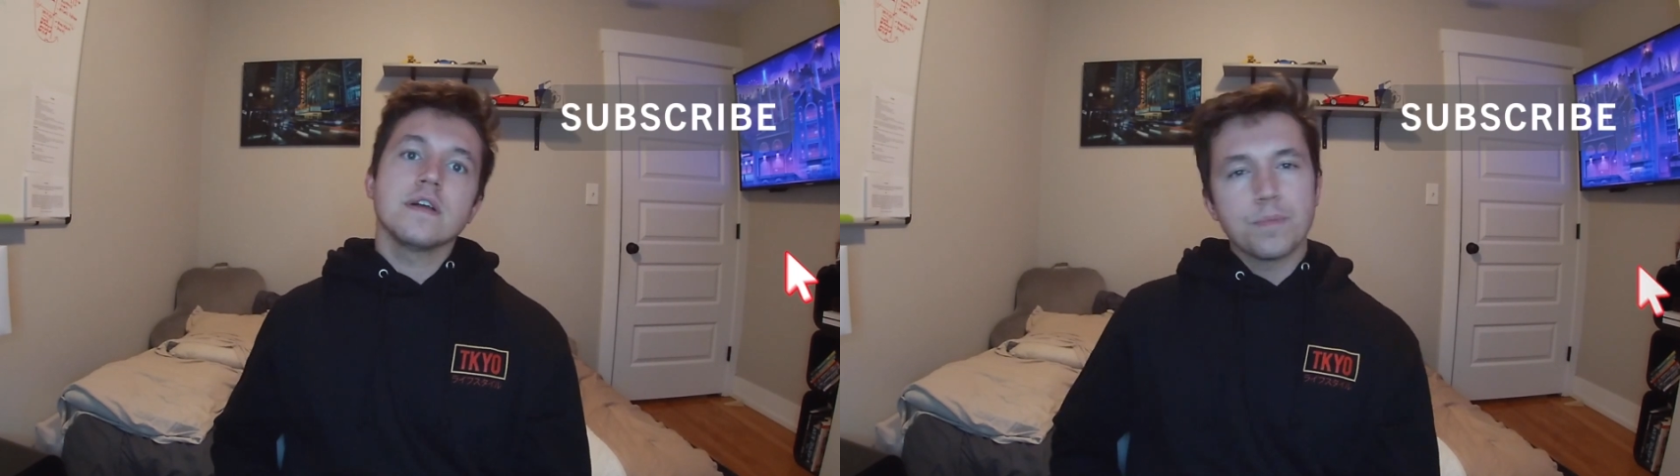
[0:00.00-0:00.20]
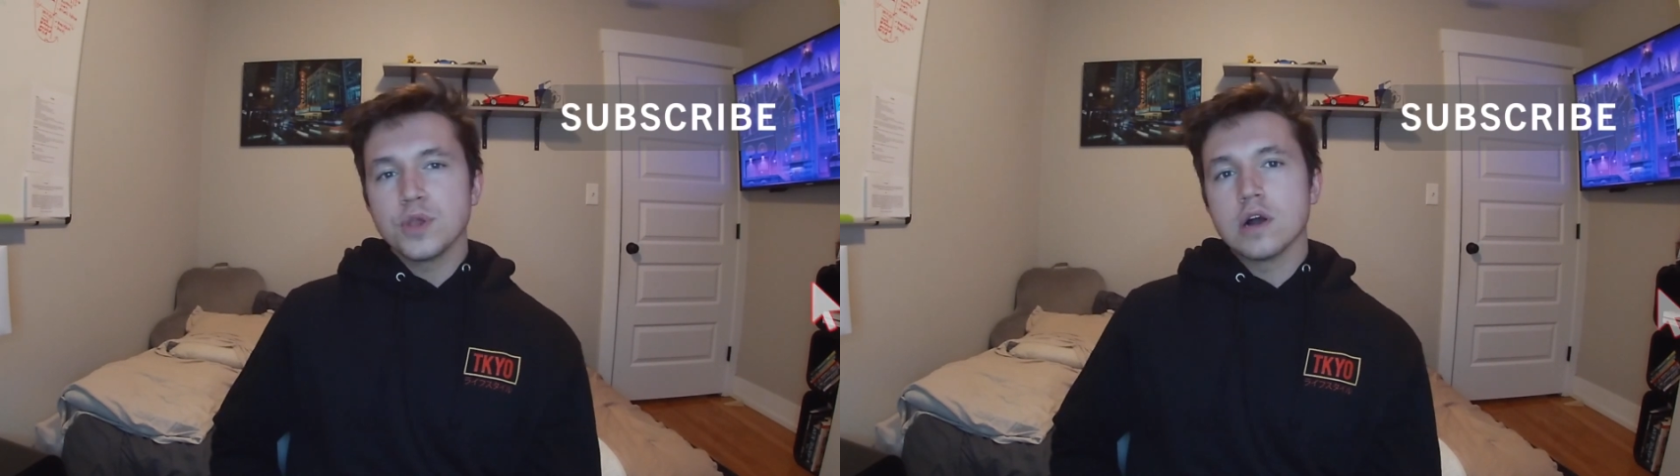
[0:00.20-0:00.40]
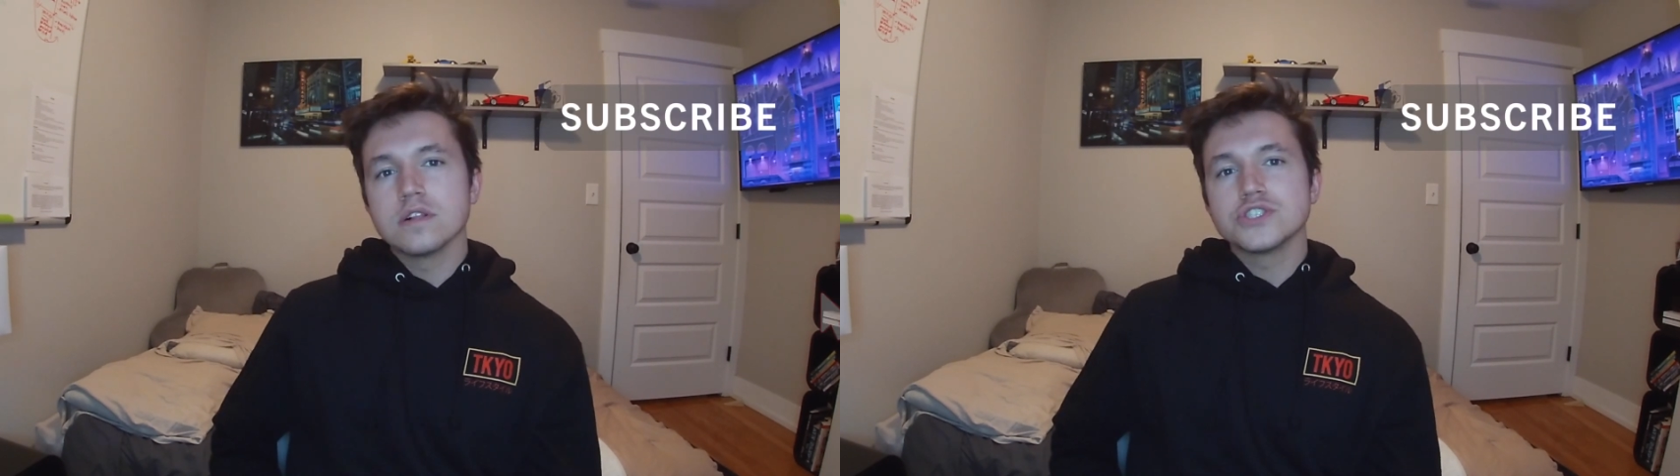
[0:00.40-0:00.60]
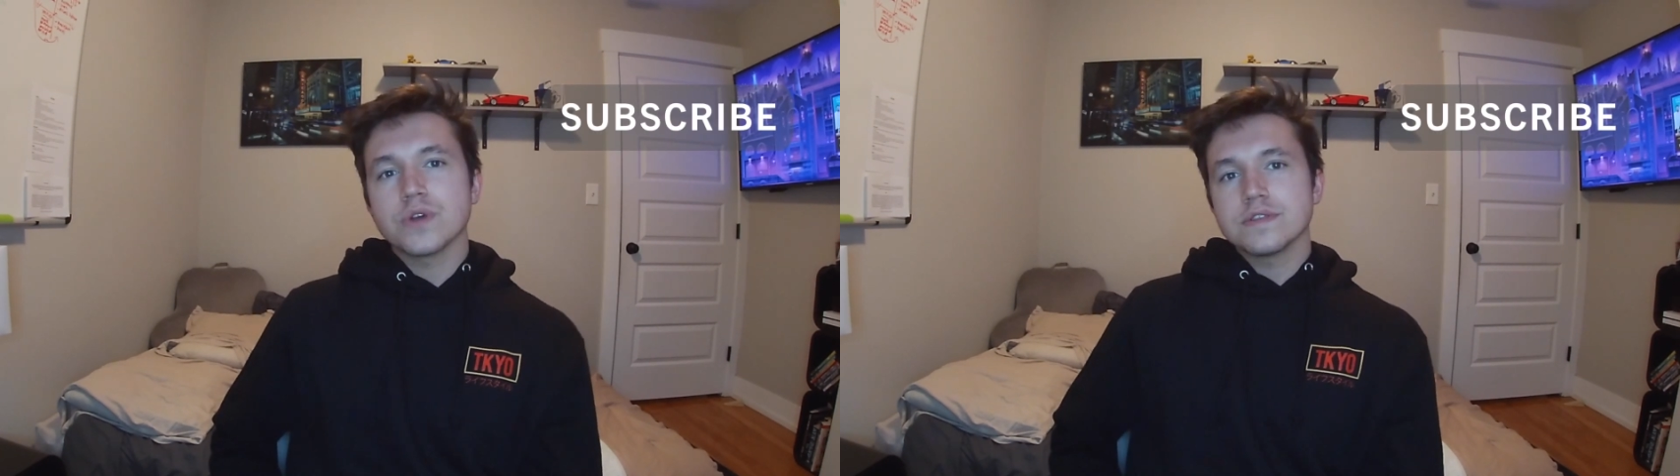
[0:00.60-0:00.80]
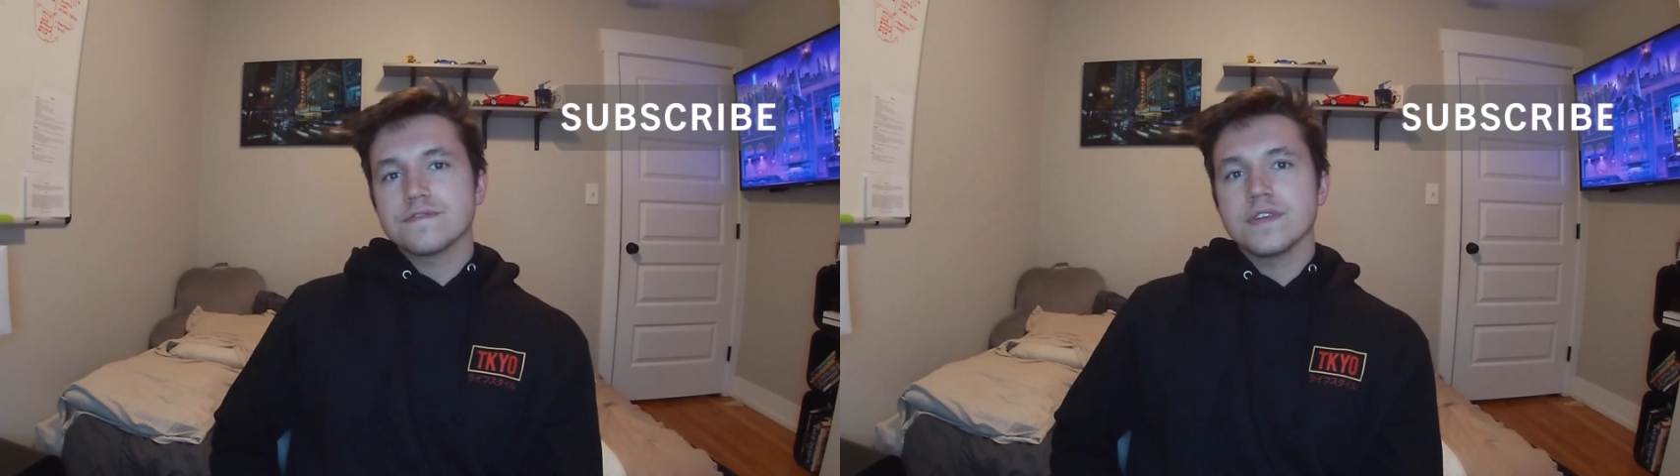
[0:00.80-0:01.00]
Hope you all
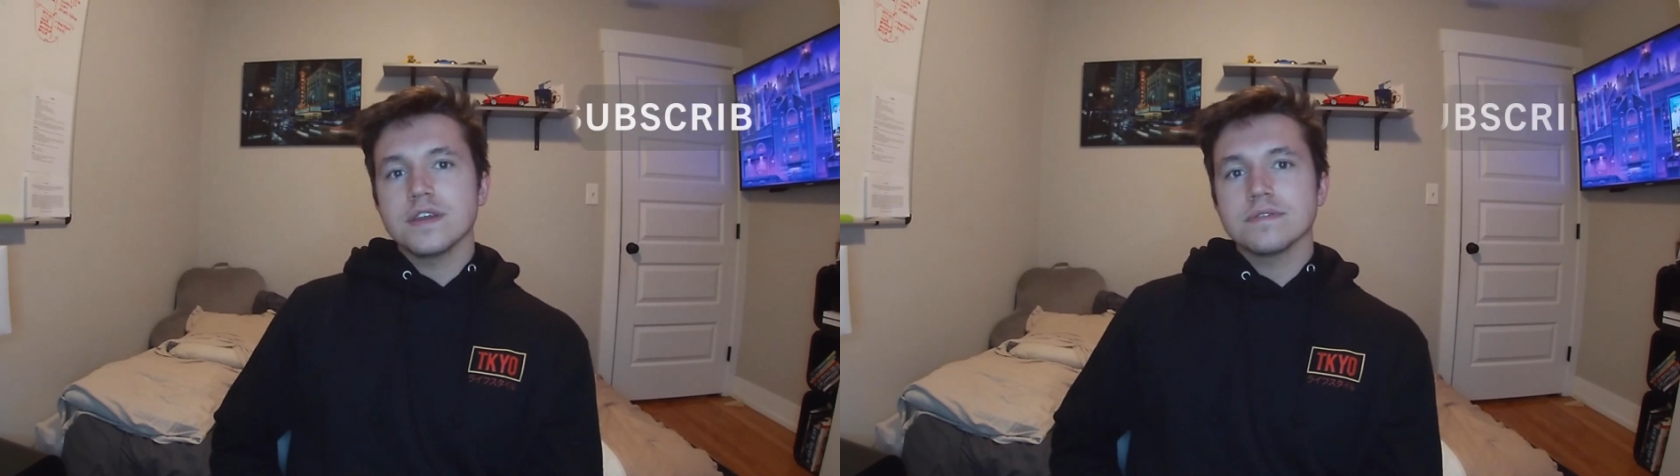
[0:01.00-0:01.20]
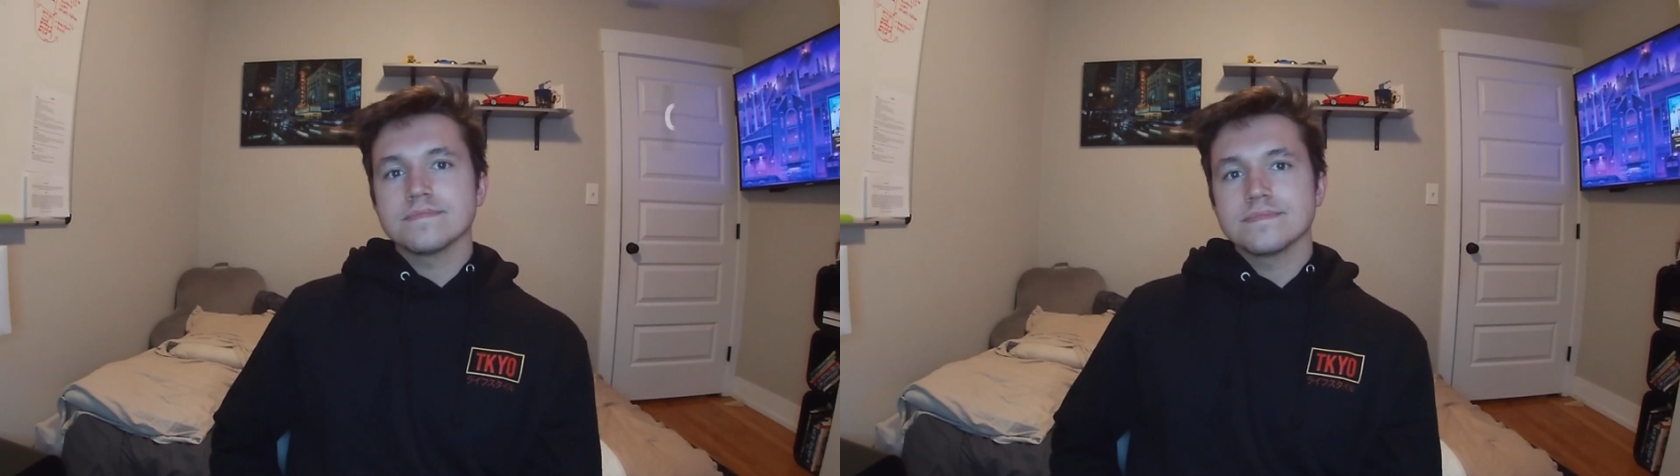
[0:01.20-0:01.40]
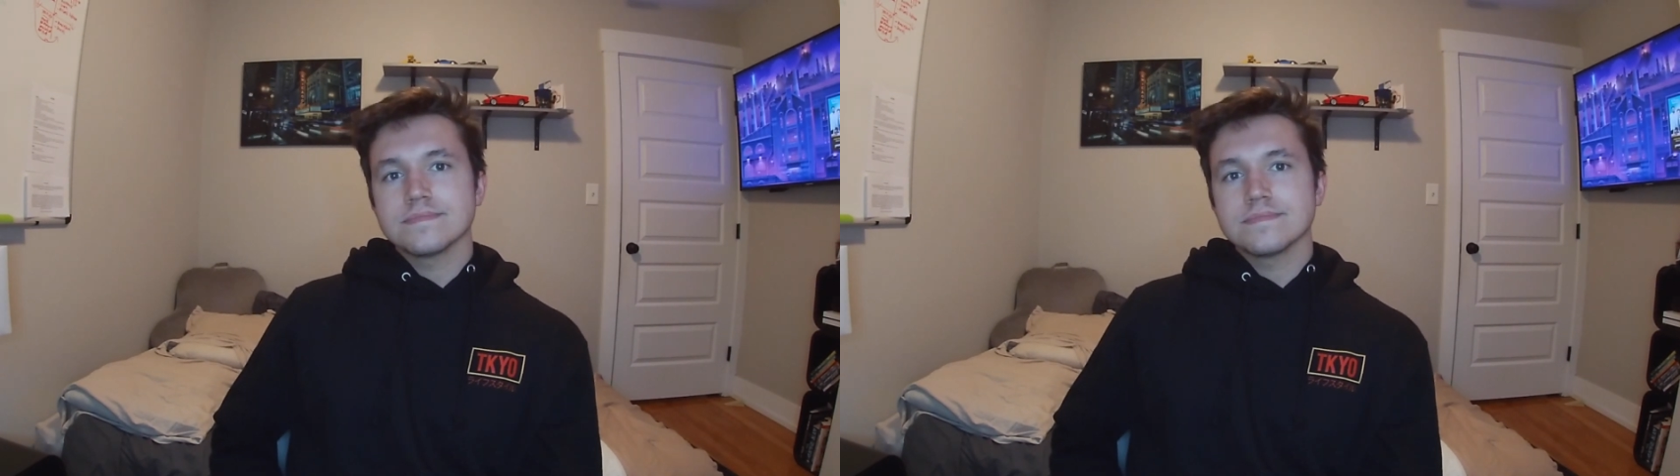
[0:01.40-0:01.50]
enjoyed this video,